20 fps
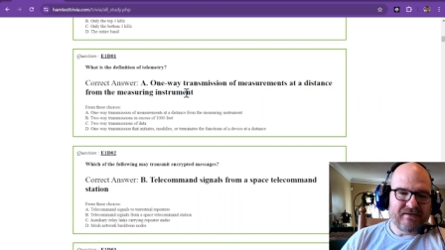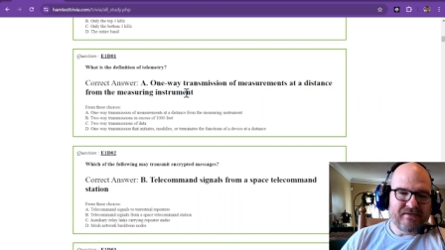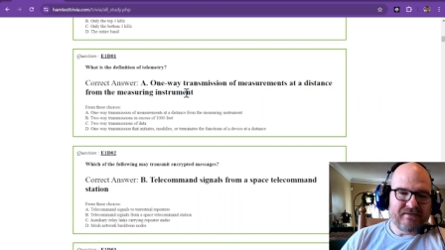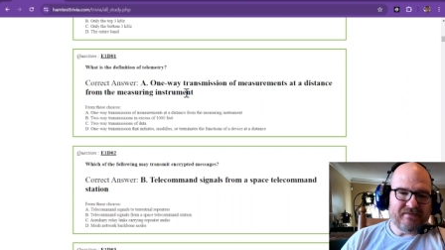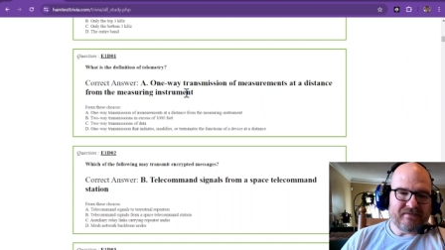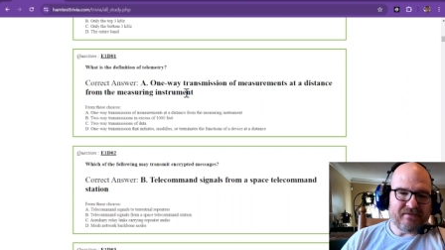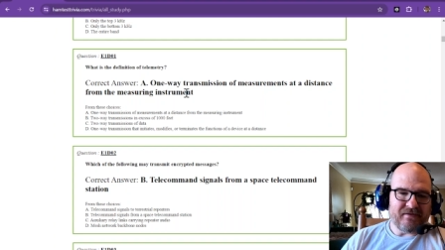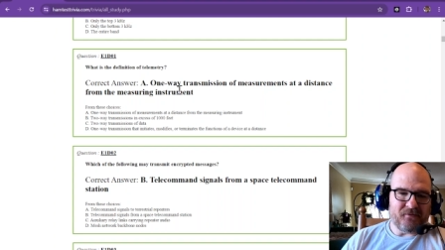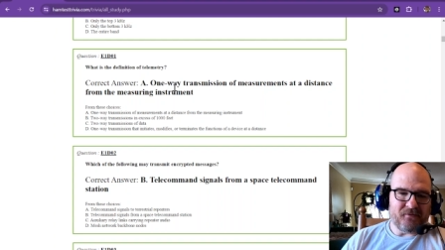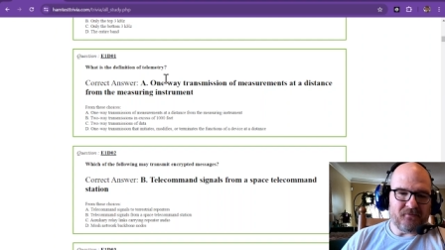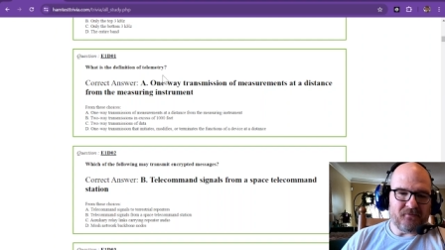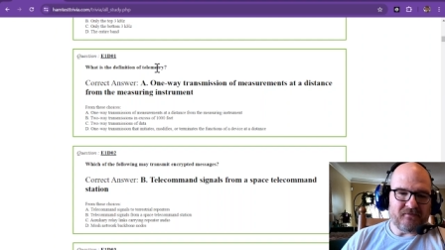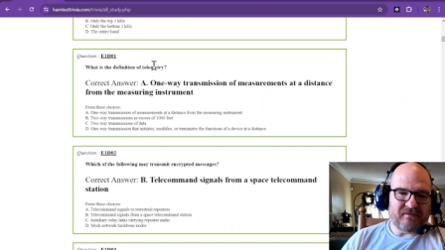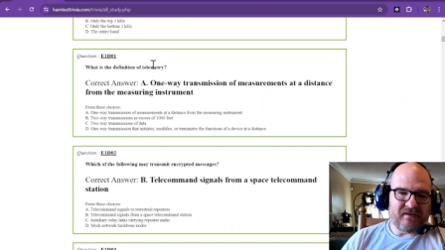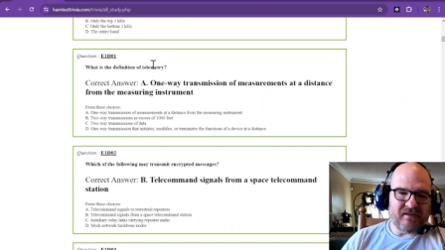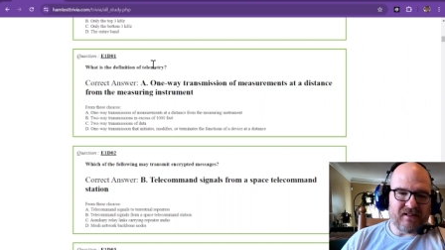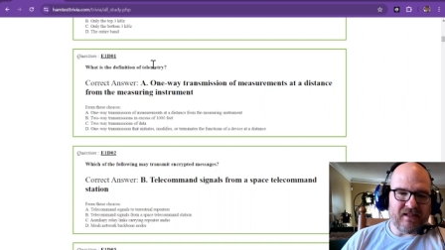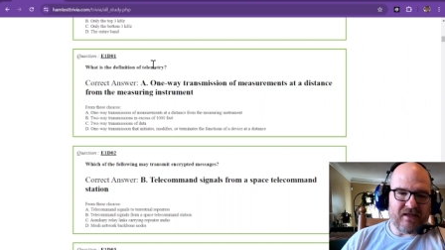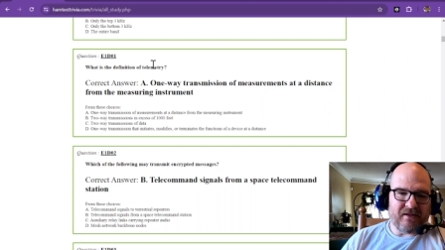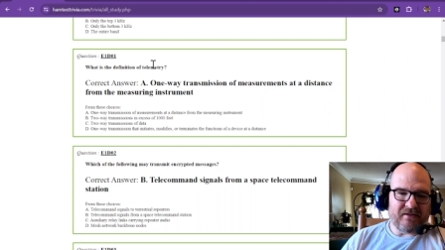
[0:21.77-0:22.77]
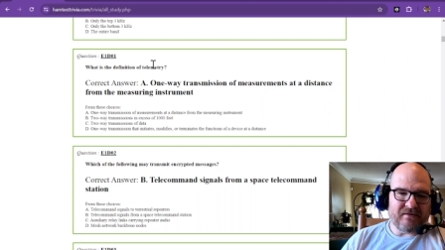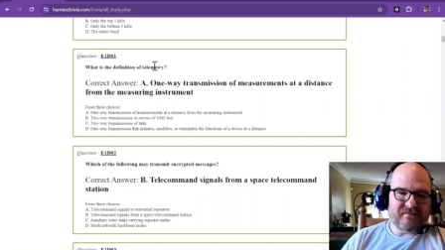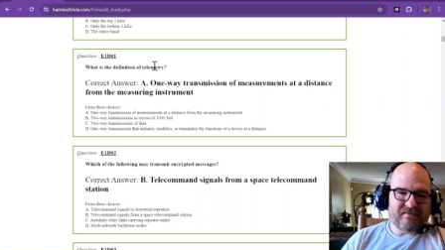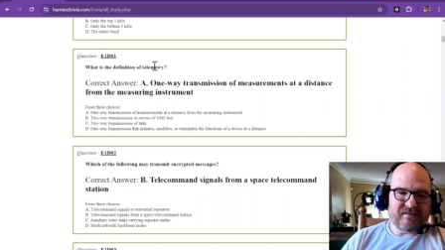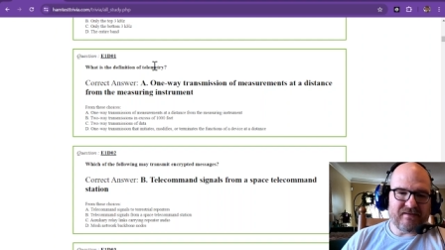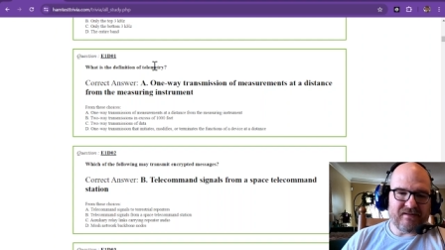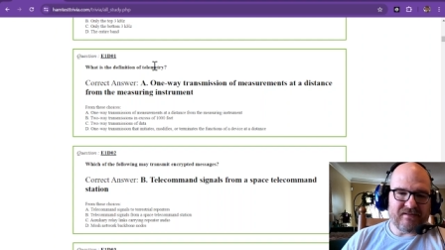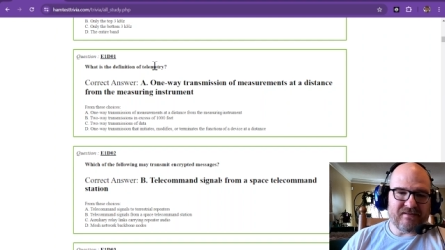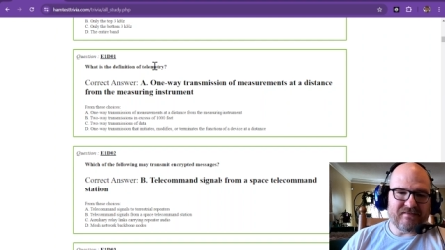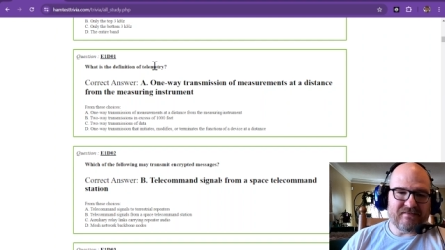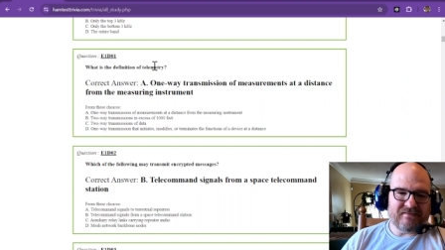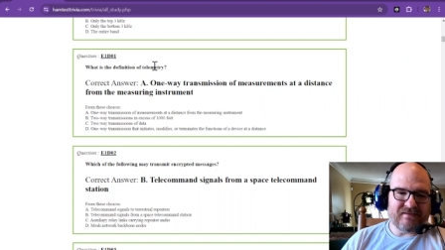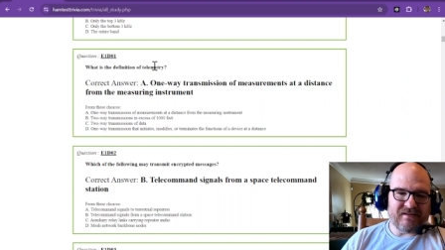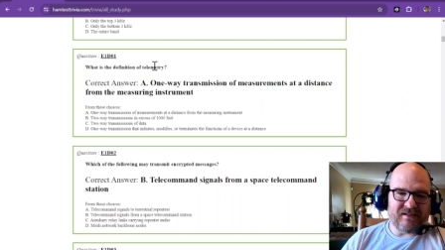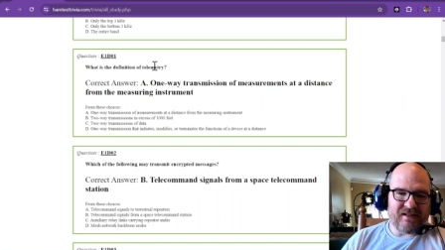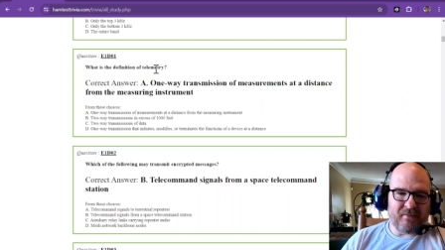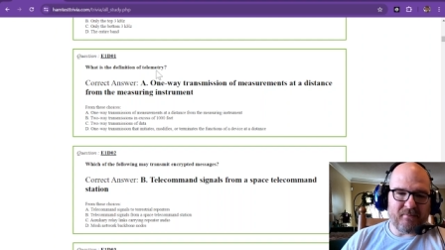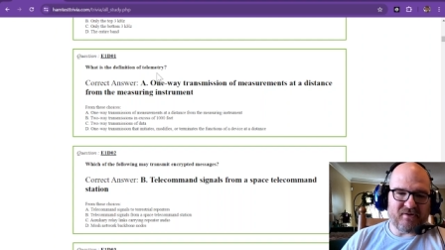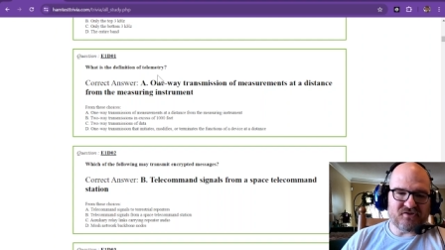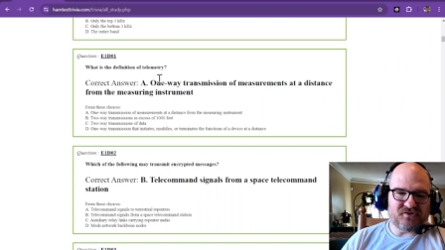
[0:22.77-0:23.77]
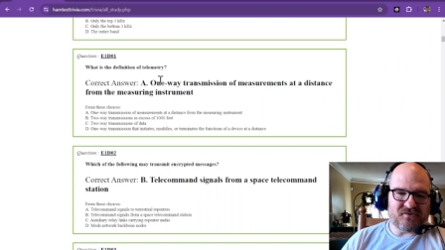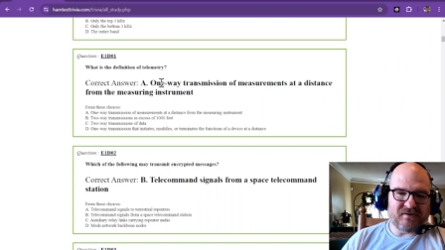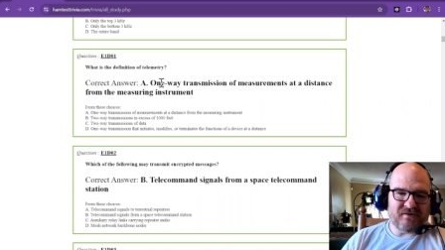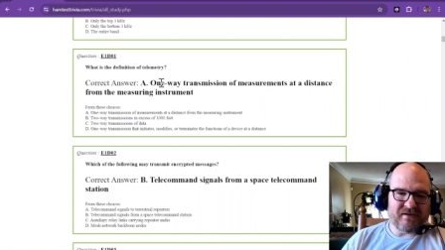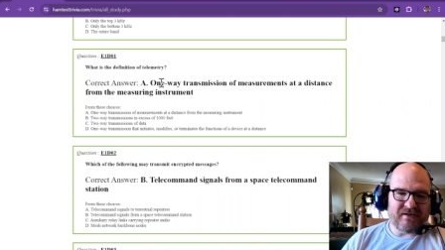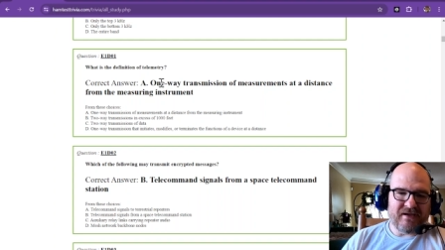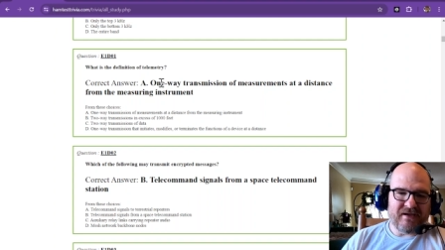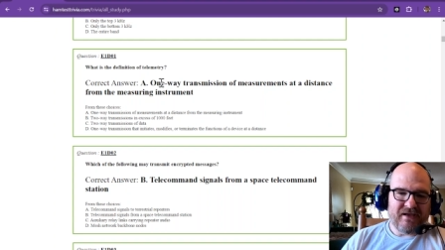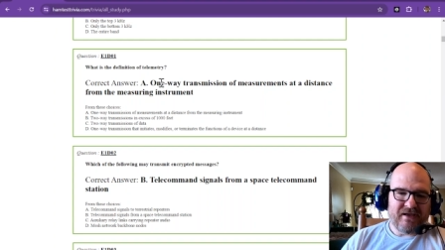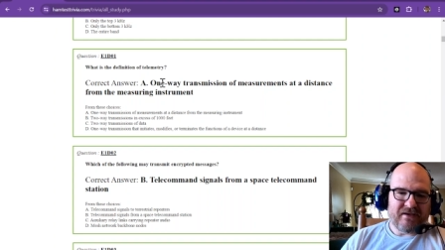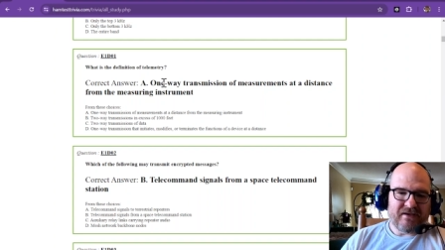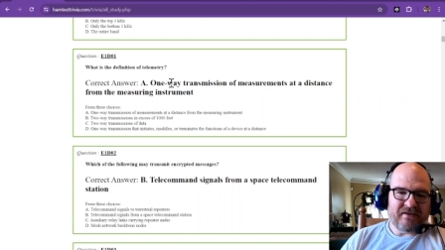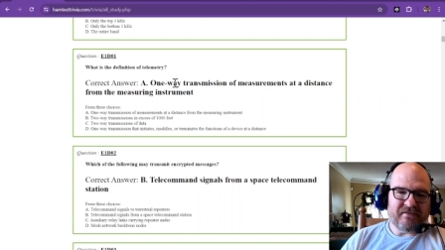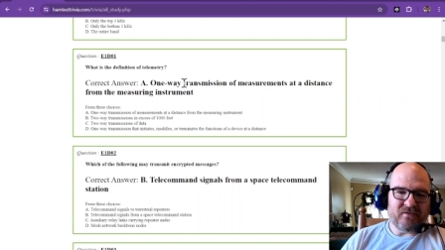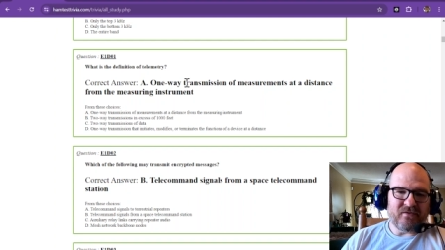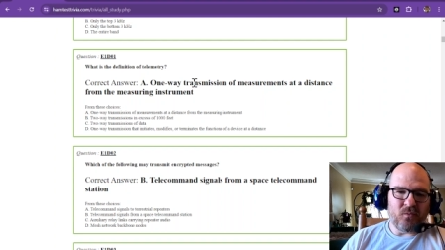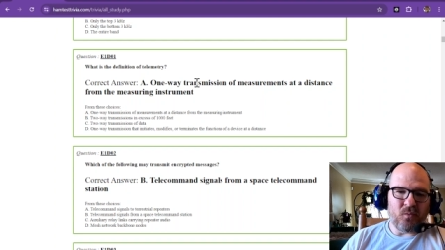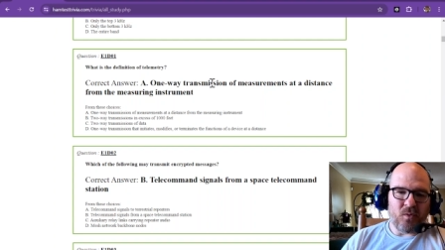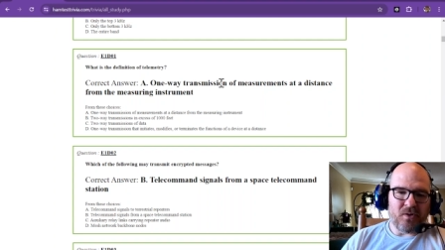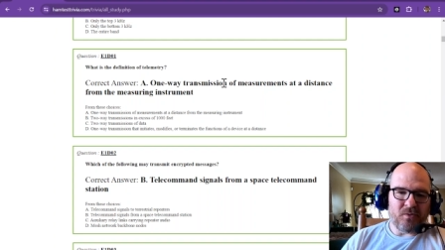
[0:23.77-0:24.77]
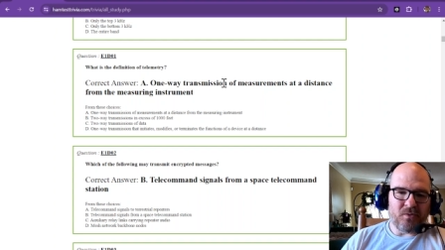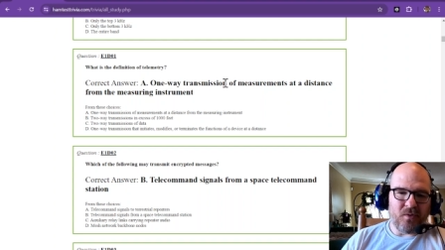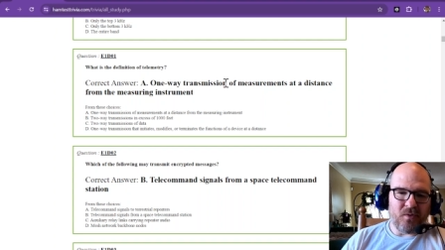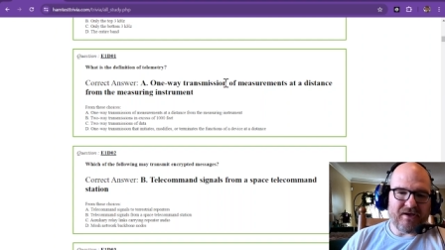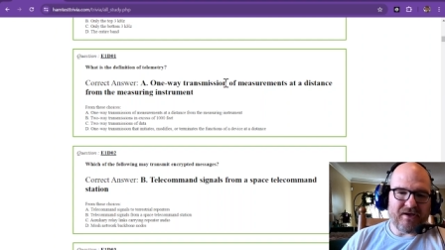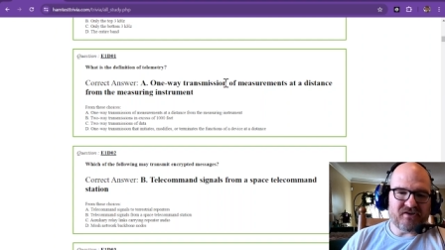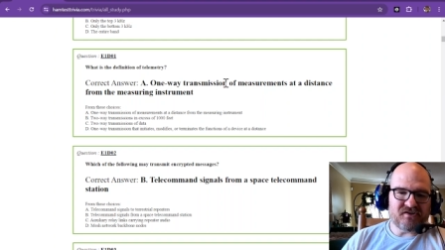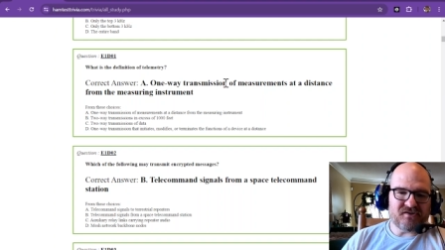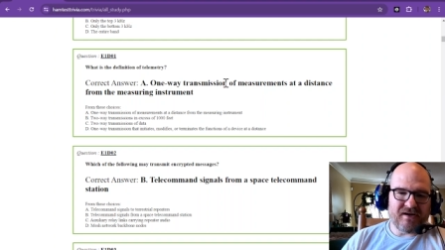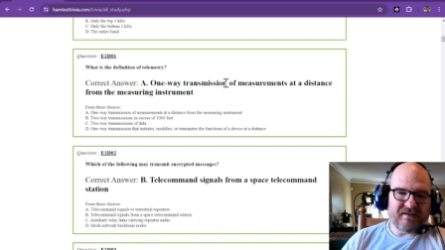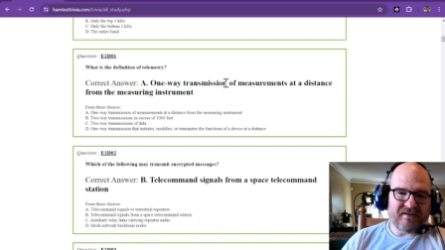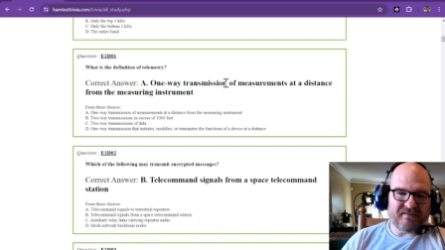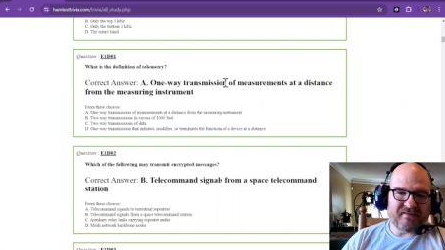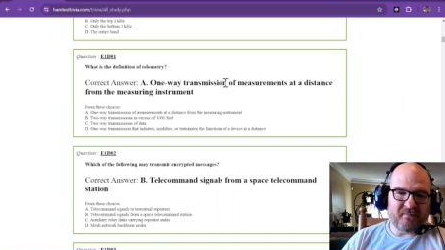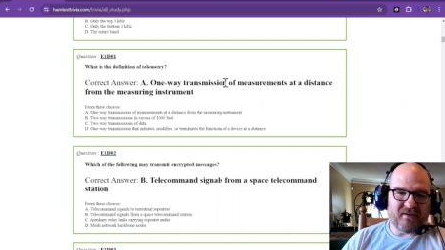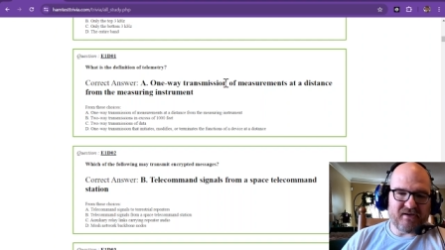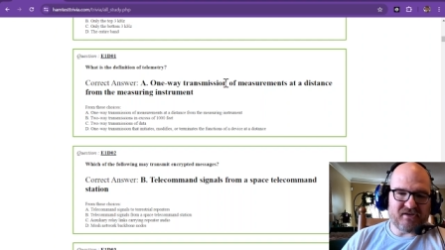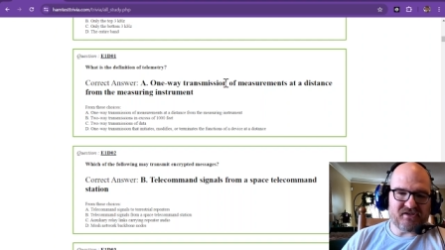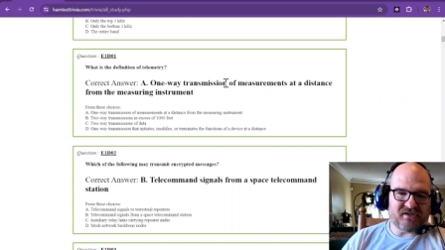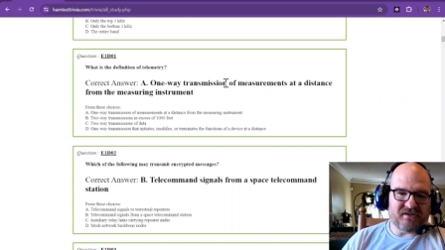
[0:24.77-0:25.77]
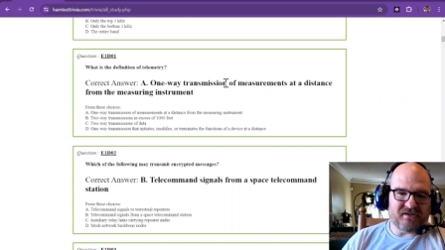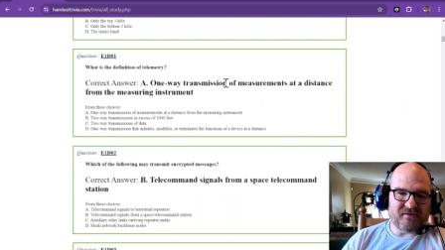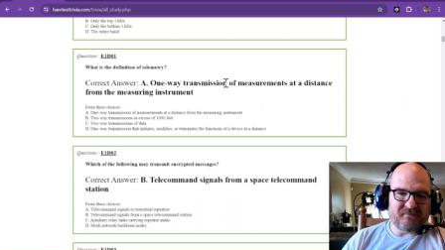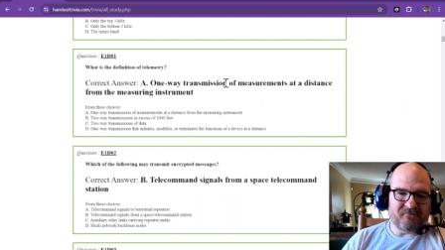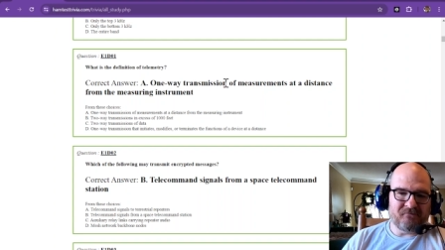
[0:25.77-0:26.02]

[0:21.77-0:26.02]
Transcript: So tele te telemetry is a one-way transmission.